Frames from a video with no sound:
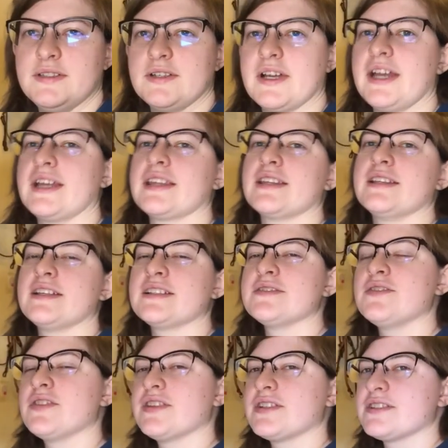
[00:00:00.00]
Okay, the next
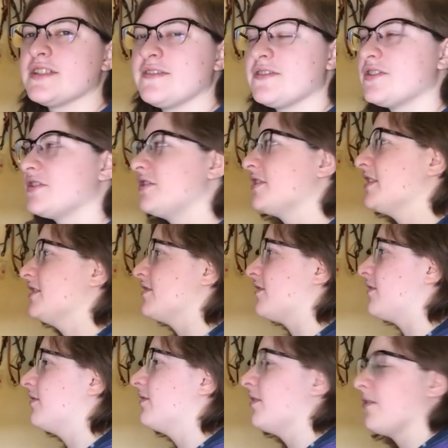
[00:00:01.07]
few things I have to show you guys
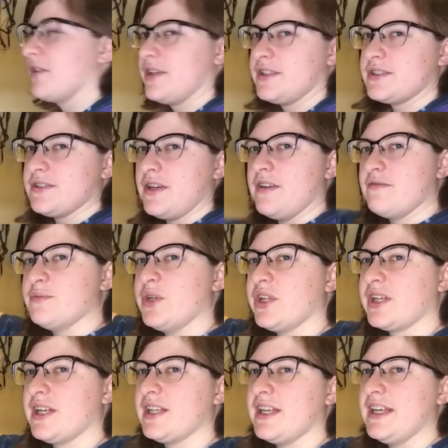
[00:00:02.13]
are clothing, so I have them
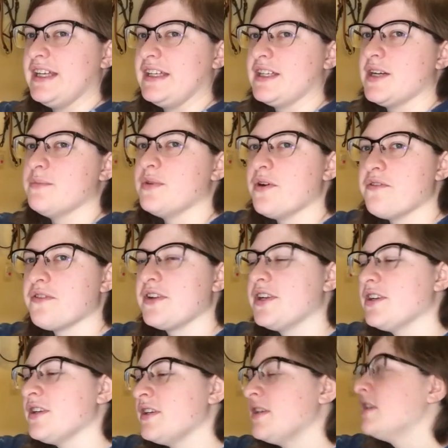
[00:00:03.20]
all kind of hanging up over here.